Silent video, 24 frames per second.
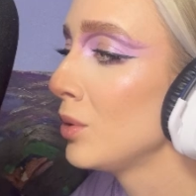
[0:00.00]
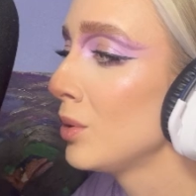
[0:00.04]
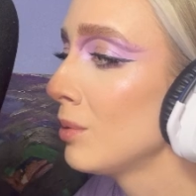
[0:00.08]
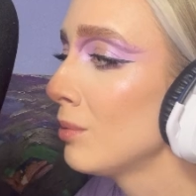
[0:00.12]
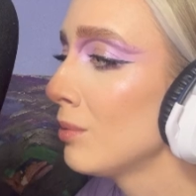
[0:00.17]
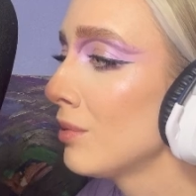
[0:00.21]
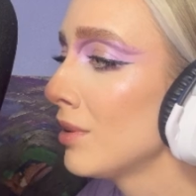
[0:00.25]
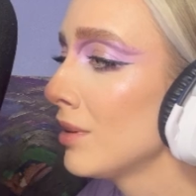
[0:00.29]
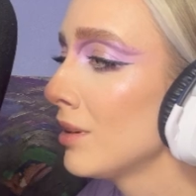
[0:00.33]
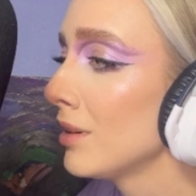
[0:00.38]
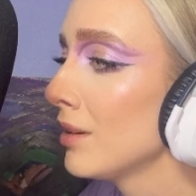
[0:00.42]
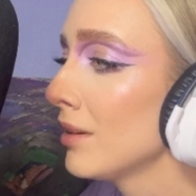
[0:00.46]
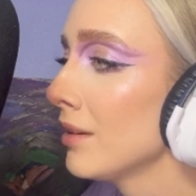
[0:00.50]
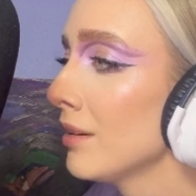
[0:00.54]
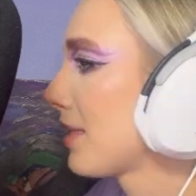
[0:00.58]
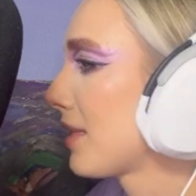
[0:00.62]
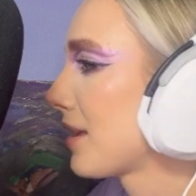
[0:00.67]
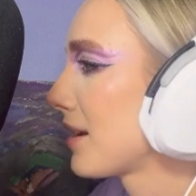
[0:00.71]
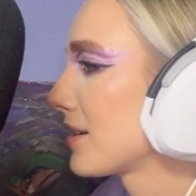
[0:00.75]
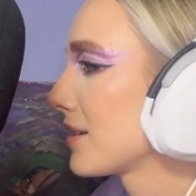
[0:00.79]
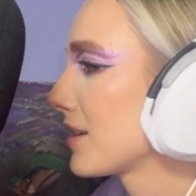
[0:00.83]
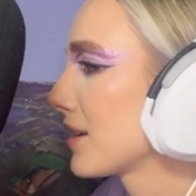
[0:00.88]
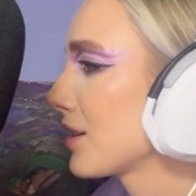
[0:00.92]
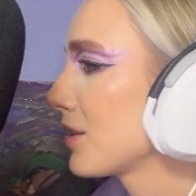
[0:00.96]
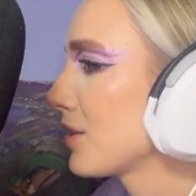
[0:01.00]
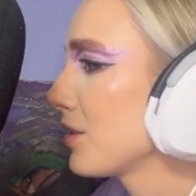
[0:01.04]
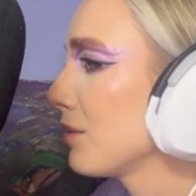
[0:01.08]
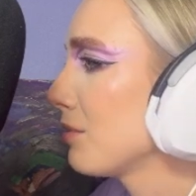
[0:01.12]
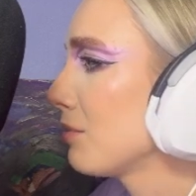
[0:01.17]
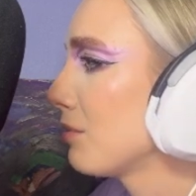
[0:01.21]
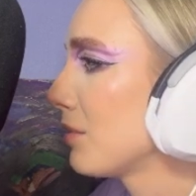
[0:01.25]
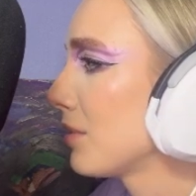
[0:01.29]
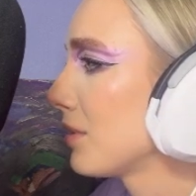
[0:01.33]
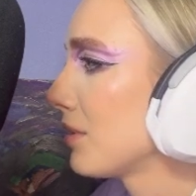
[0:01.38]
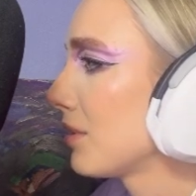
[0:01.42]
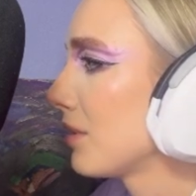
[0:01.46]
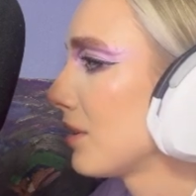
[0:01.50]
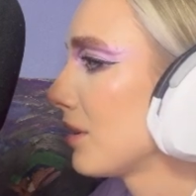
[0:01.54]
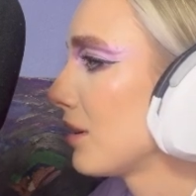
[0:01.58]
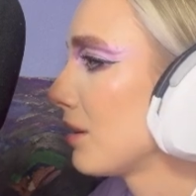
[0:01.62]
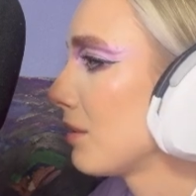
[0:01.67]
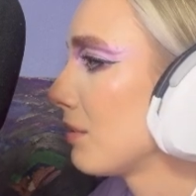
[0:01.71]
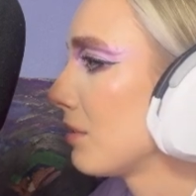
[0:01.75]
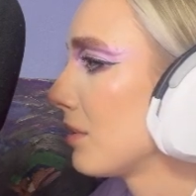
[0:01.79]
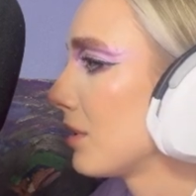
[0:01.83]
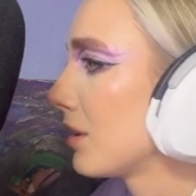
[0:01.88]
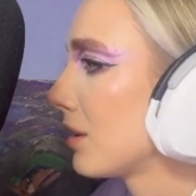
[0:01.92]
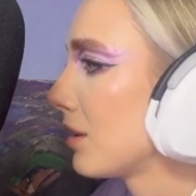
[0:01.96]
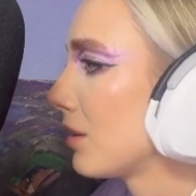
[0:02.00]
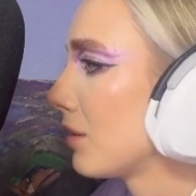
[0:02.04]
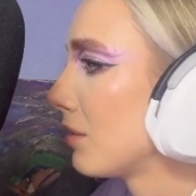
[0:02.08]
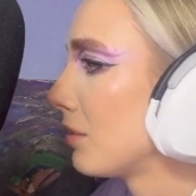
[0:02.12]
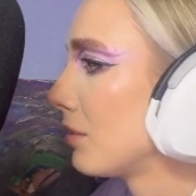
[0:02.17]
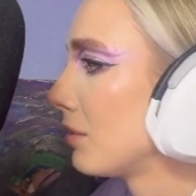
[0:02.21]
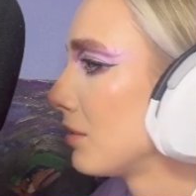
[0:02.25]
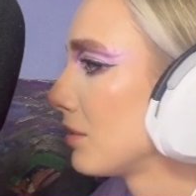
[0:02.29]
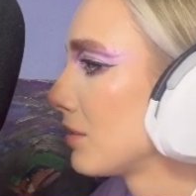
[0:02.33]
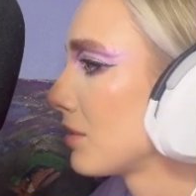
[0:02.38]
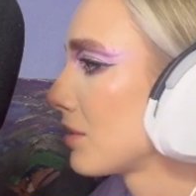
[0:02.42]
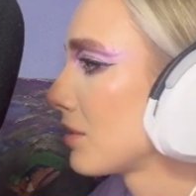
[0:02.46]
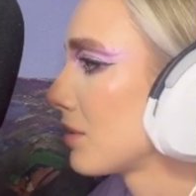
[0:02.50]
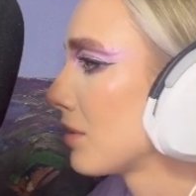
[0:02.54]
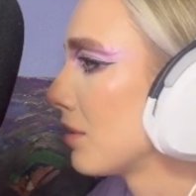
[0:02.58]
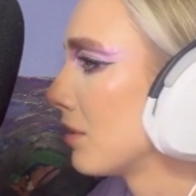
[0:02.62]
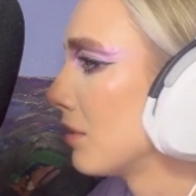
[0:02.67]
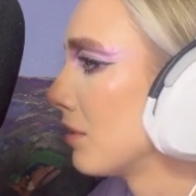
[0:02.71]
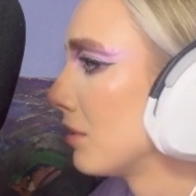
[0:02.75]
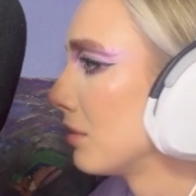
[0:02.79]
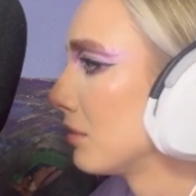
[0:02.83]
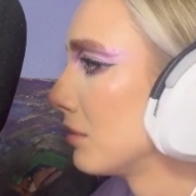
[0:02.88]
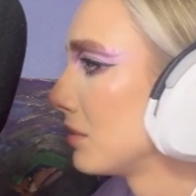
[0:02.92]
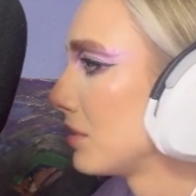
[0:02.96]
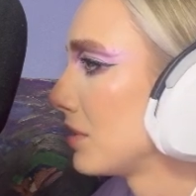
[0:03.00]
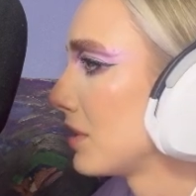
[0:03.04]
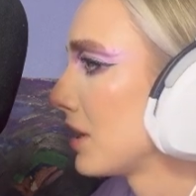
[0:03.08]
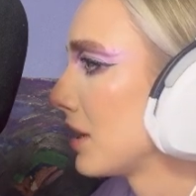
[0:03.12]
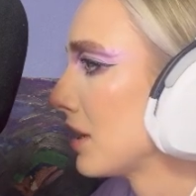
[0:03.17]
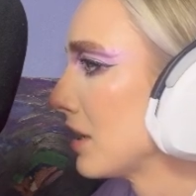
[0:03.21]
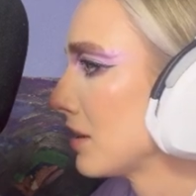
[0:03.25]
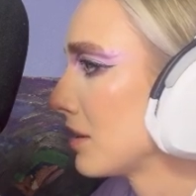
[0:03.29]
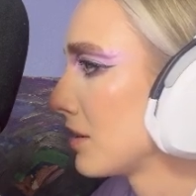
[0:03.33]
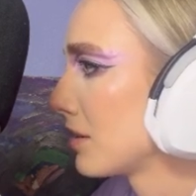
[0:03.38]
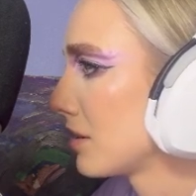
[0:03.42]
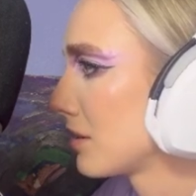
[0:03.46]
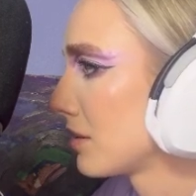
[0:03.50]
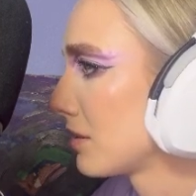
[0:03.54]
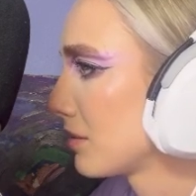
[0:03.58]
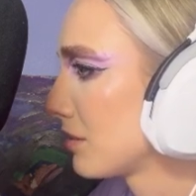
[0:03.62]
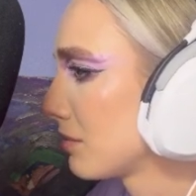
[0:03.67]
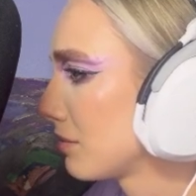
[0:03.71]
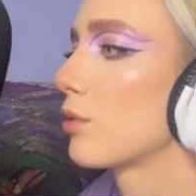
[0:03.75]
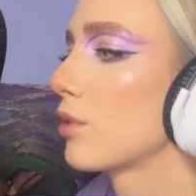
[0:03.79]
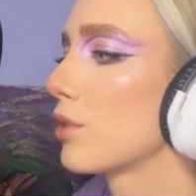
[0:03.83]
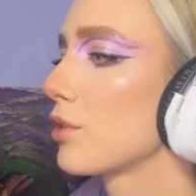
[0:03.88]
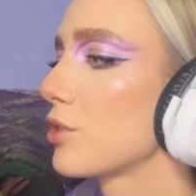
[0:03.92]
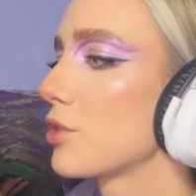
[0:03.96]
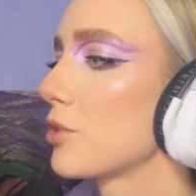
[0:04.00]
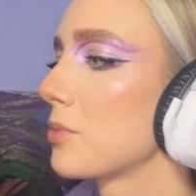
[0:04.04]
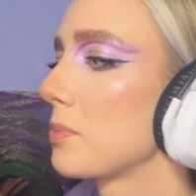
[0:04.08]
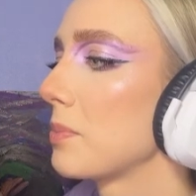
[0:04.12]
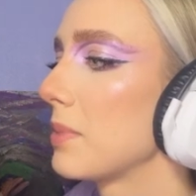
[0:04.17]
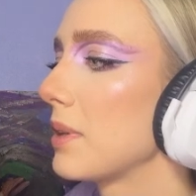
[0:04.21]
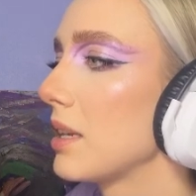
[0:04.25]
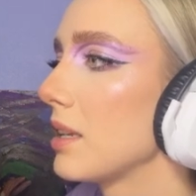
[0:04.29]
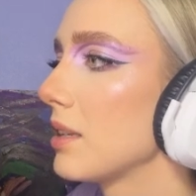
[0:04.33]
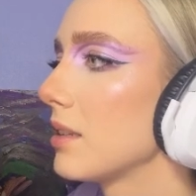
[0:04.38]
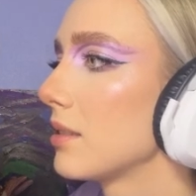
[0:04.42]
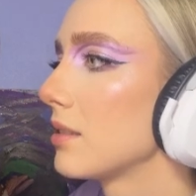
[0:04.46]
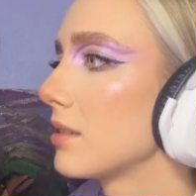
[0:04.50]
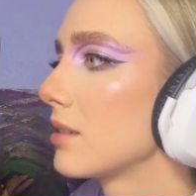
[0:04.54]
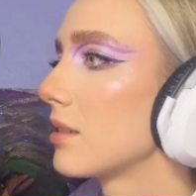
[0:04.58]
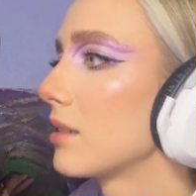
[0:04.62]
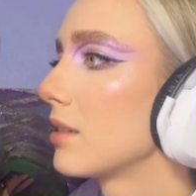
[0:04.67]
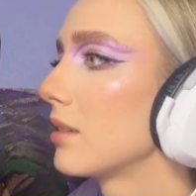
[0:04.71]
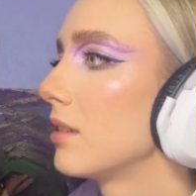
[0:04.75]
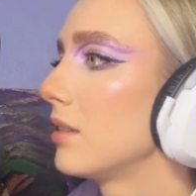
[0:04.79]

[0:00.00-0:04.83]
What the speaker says: one. And there's actually one thing we can also test, crossbeat.